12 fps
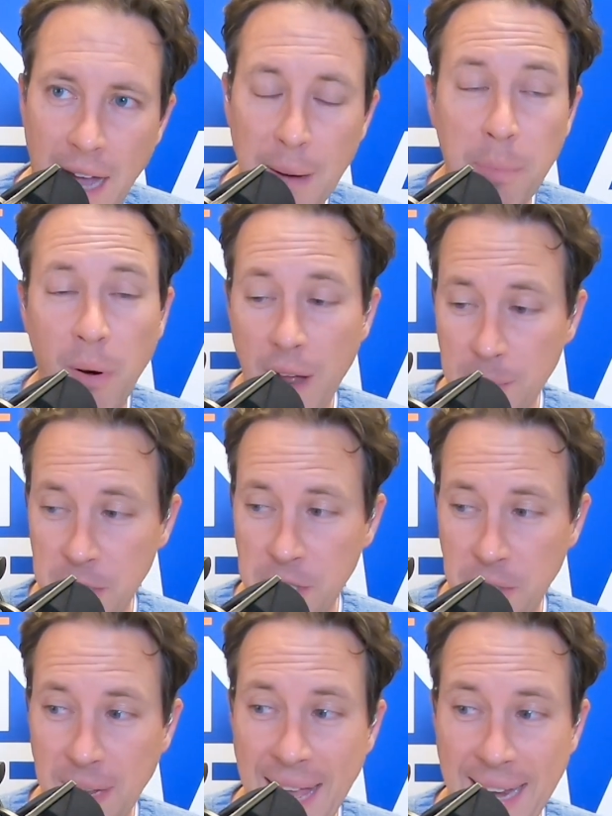I
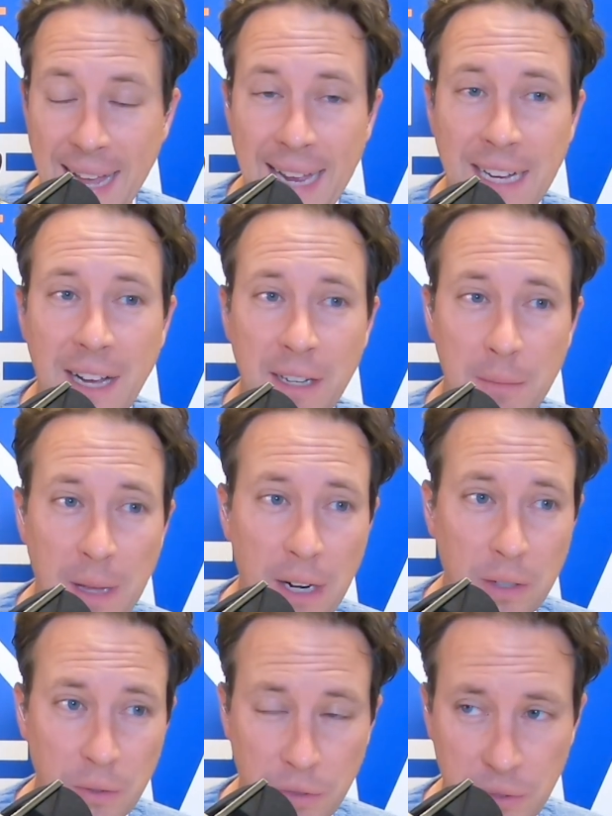promise you, had I gone to
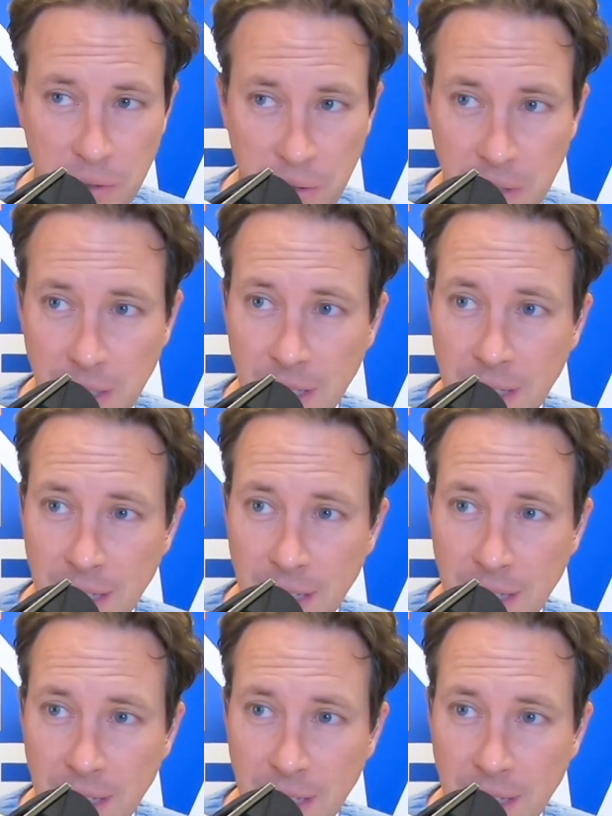medical school,